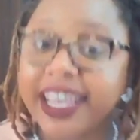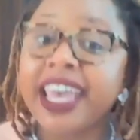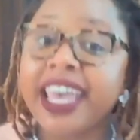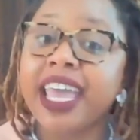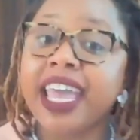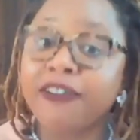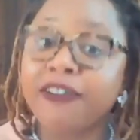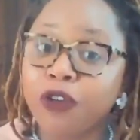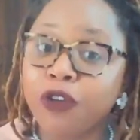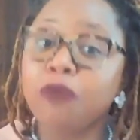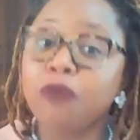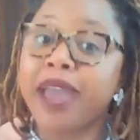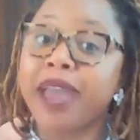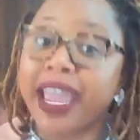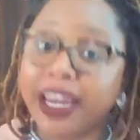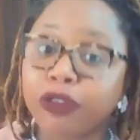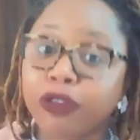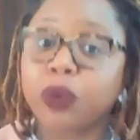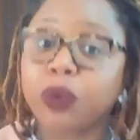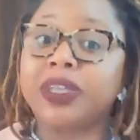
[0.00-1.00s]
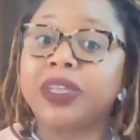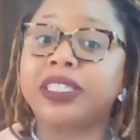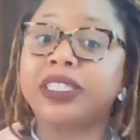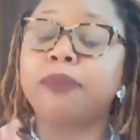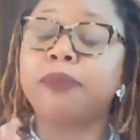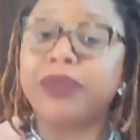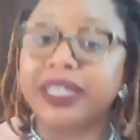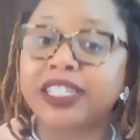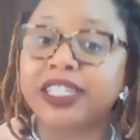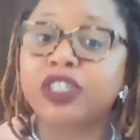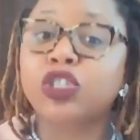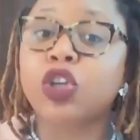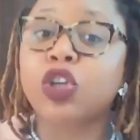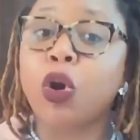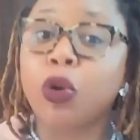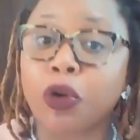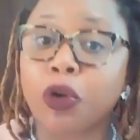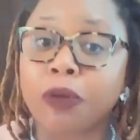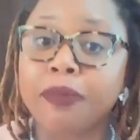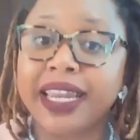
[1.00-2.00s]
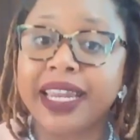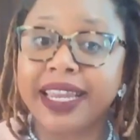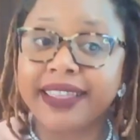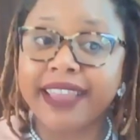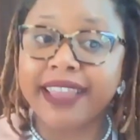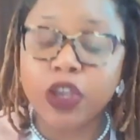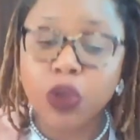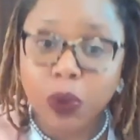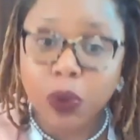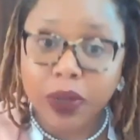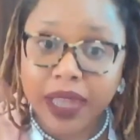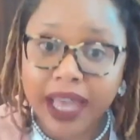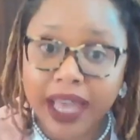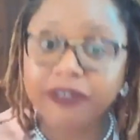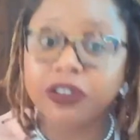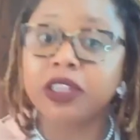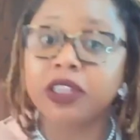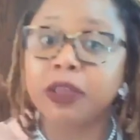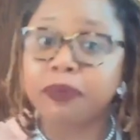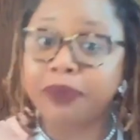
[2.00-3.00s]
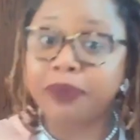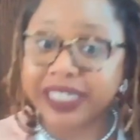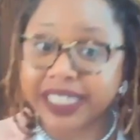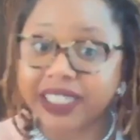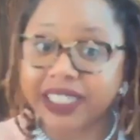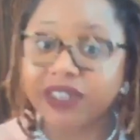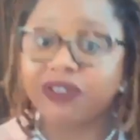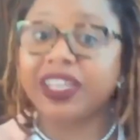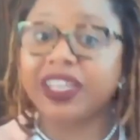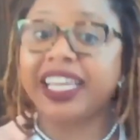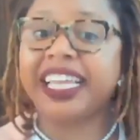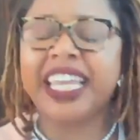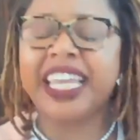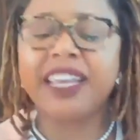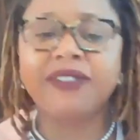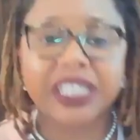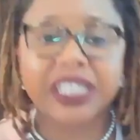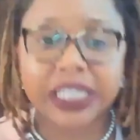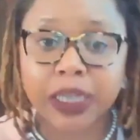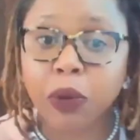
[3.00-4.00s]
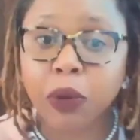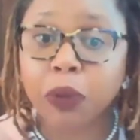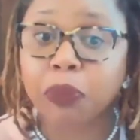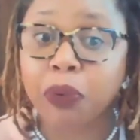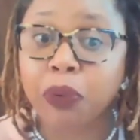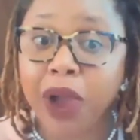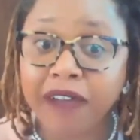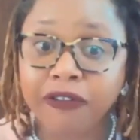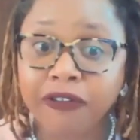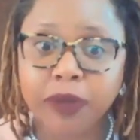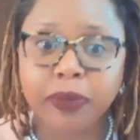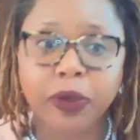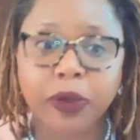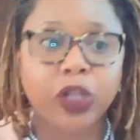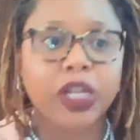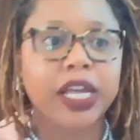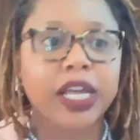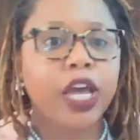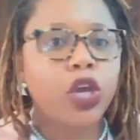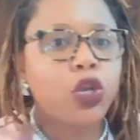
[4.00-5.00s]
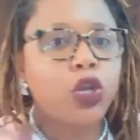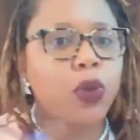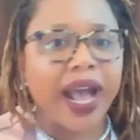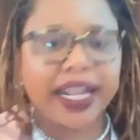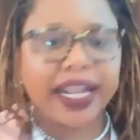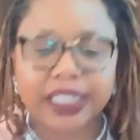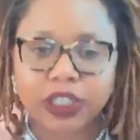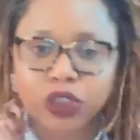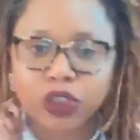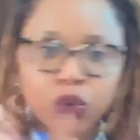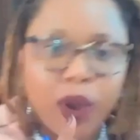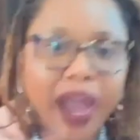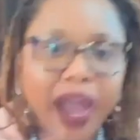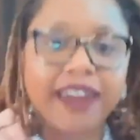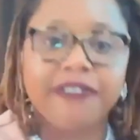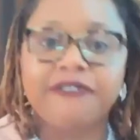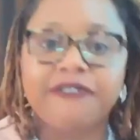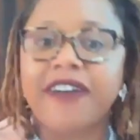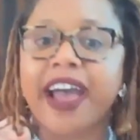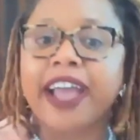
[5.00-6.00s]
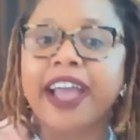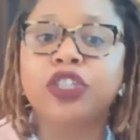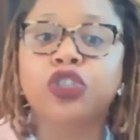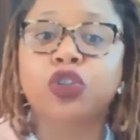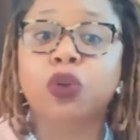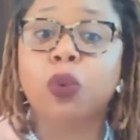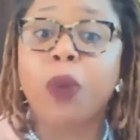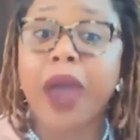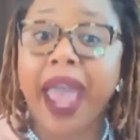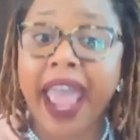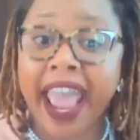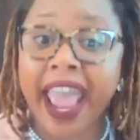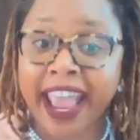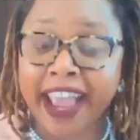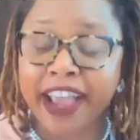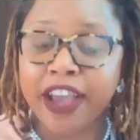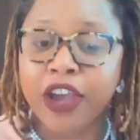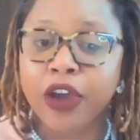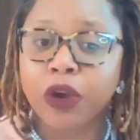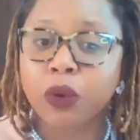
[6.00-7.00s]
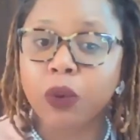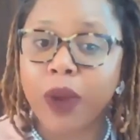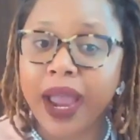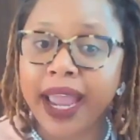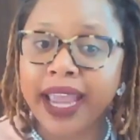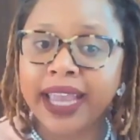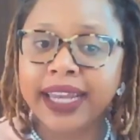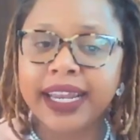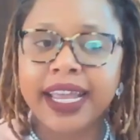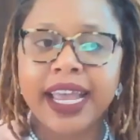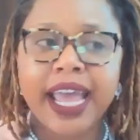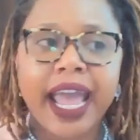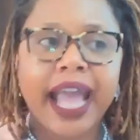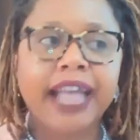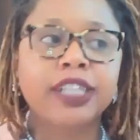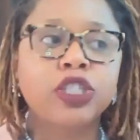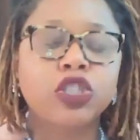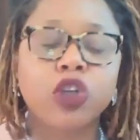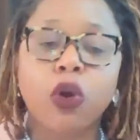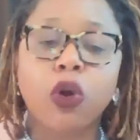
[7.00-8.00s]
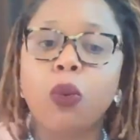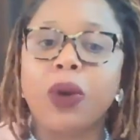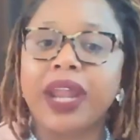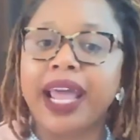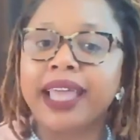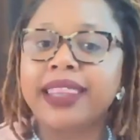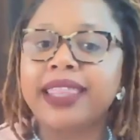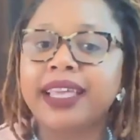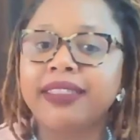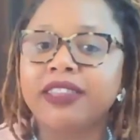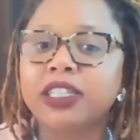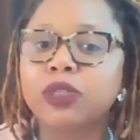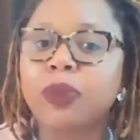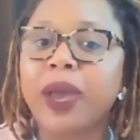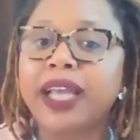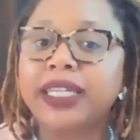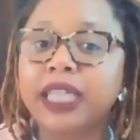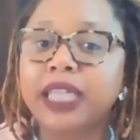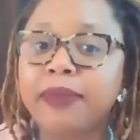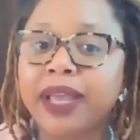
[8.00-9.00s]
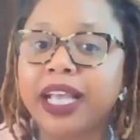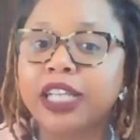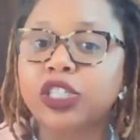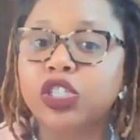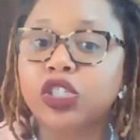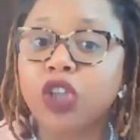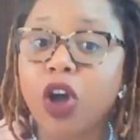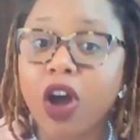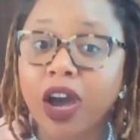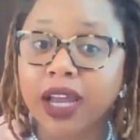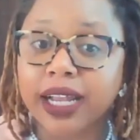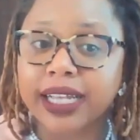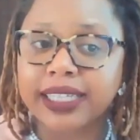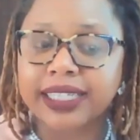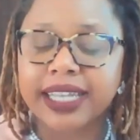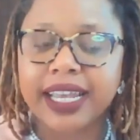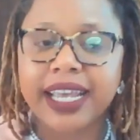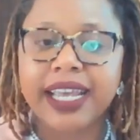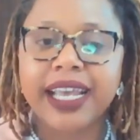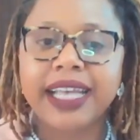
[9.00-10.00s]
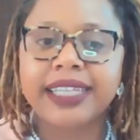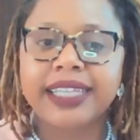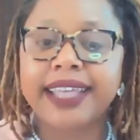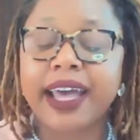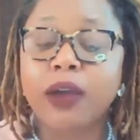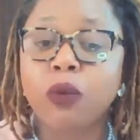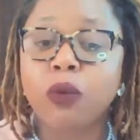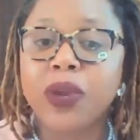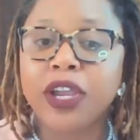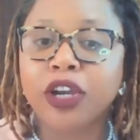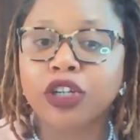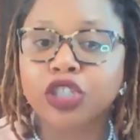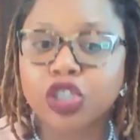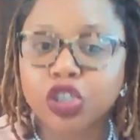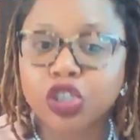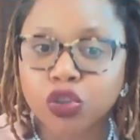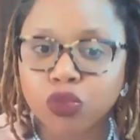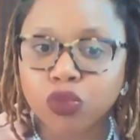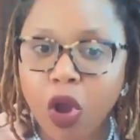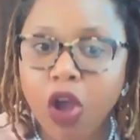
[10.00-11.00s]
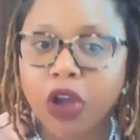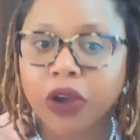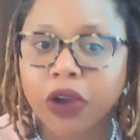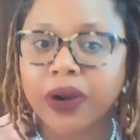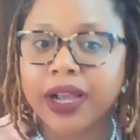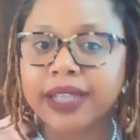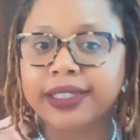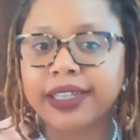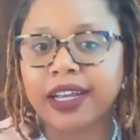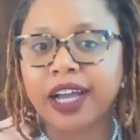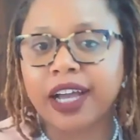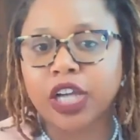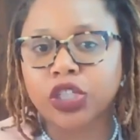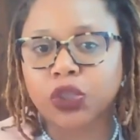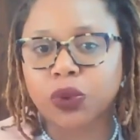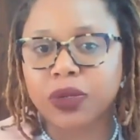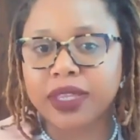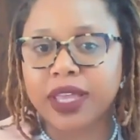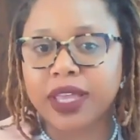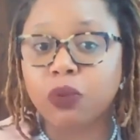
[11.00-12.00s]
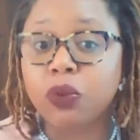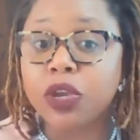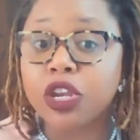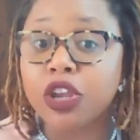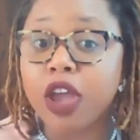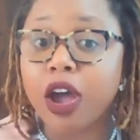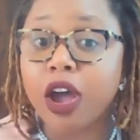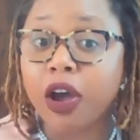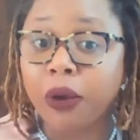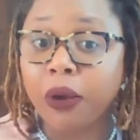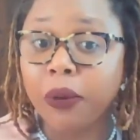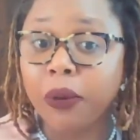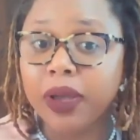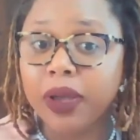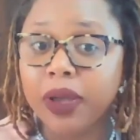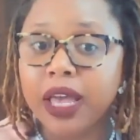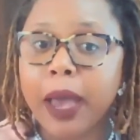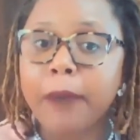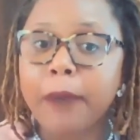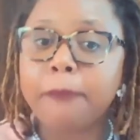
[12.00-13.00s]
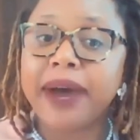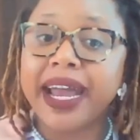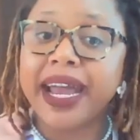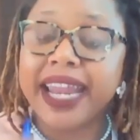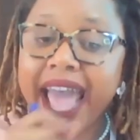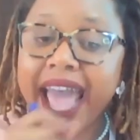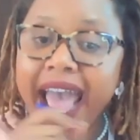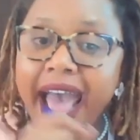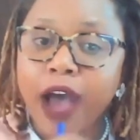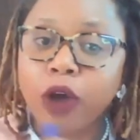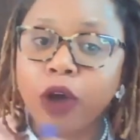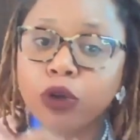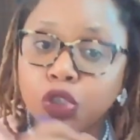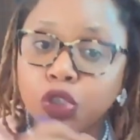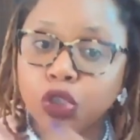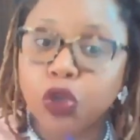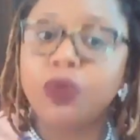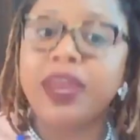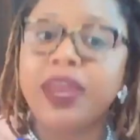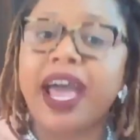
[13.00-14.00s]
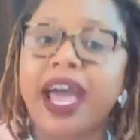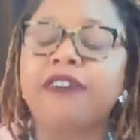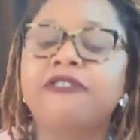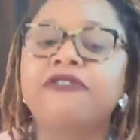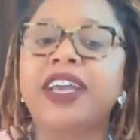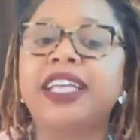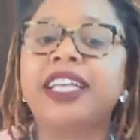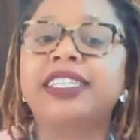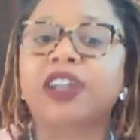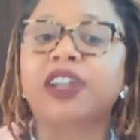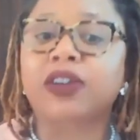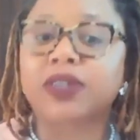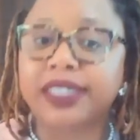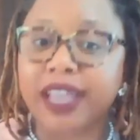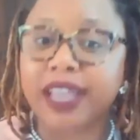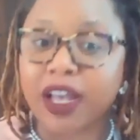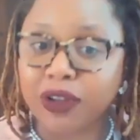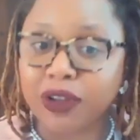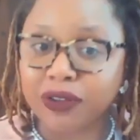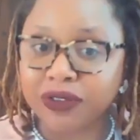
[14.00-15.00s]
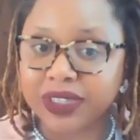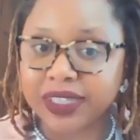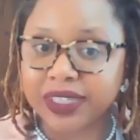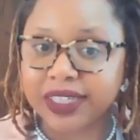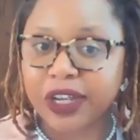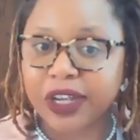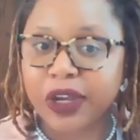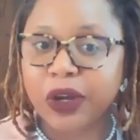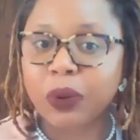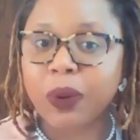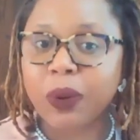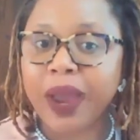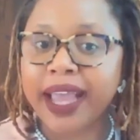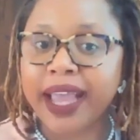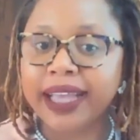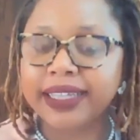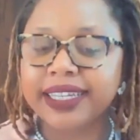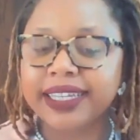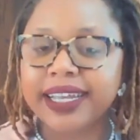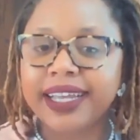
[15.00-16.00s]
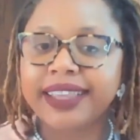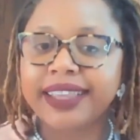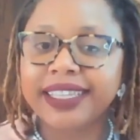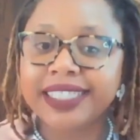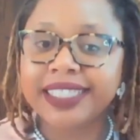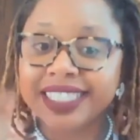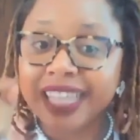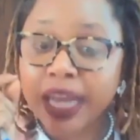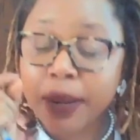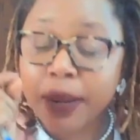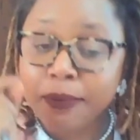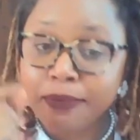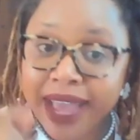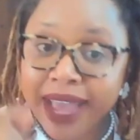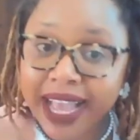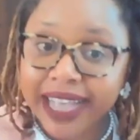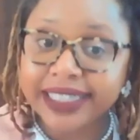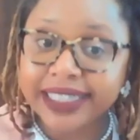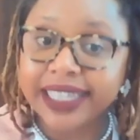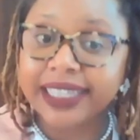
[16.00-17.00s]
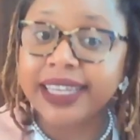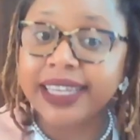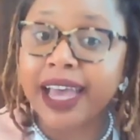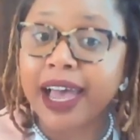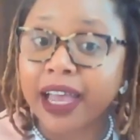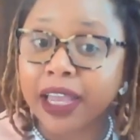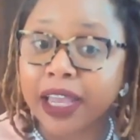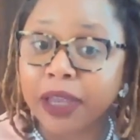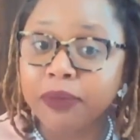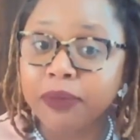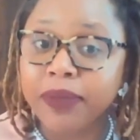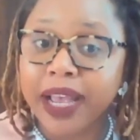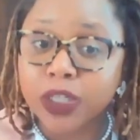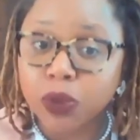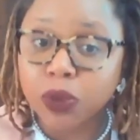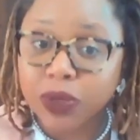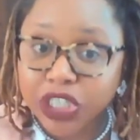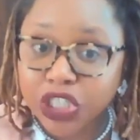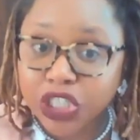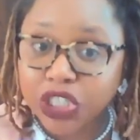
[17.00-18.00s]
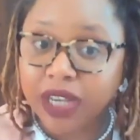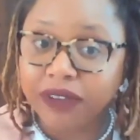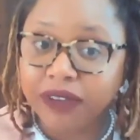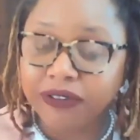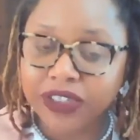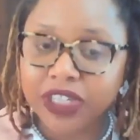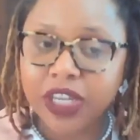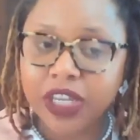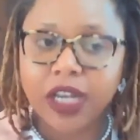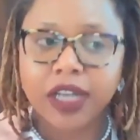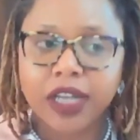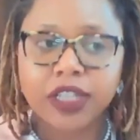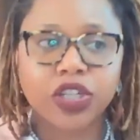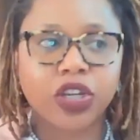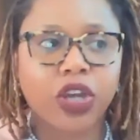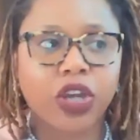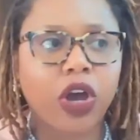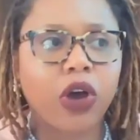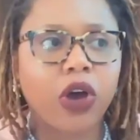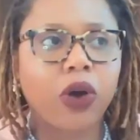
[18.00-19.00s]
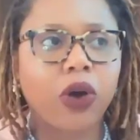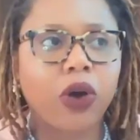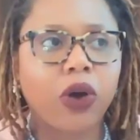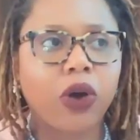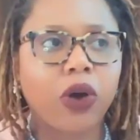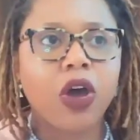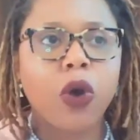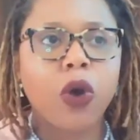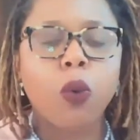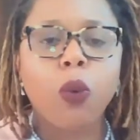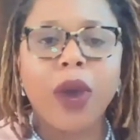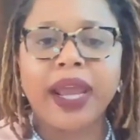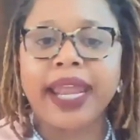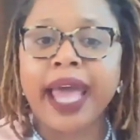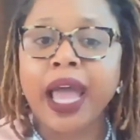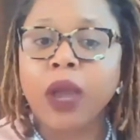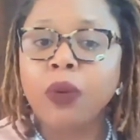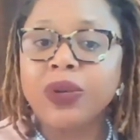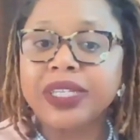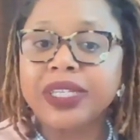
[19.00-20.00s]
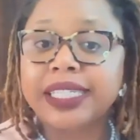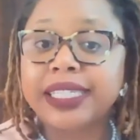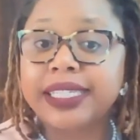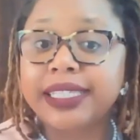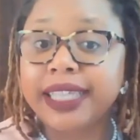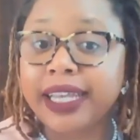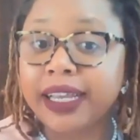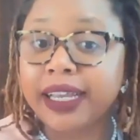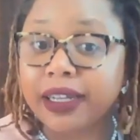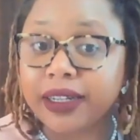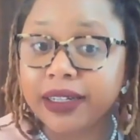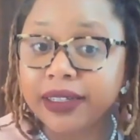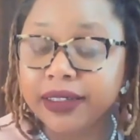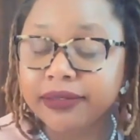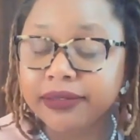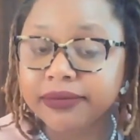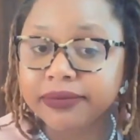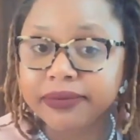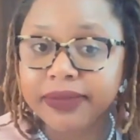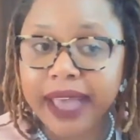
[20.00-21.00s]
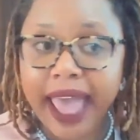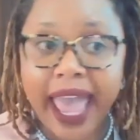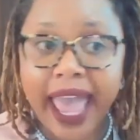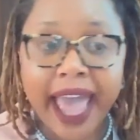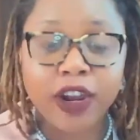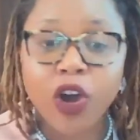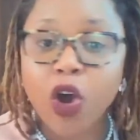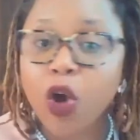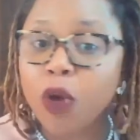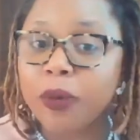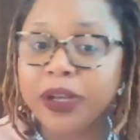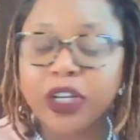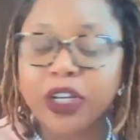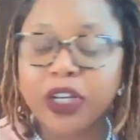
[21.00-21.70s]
If you made it through as a business owner, meaning that you left the business feeling even somewhat profitable, you had to try to find your way, right? And so what I think this pandemic has taught us is that we are stronger as a country than we know, but how to now face ourselves, right? This is an amazing time as we shift to go, when I was still at home and